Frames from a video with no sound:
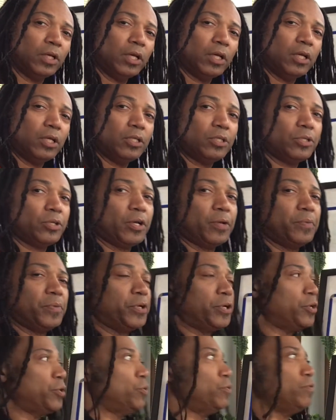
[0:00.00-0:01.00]
So I'm going to
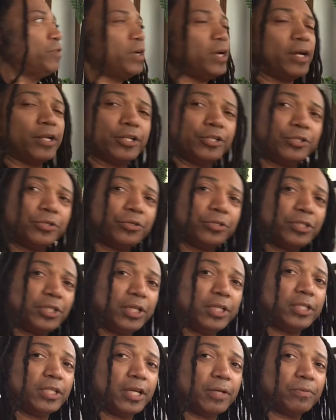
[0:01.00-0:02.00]
go over how to do a
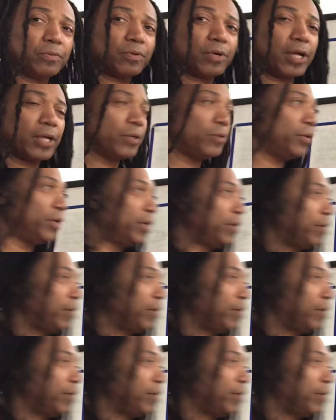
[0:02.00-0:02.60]
t-table right quick.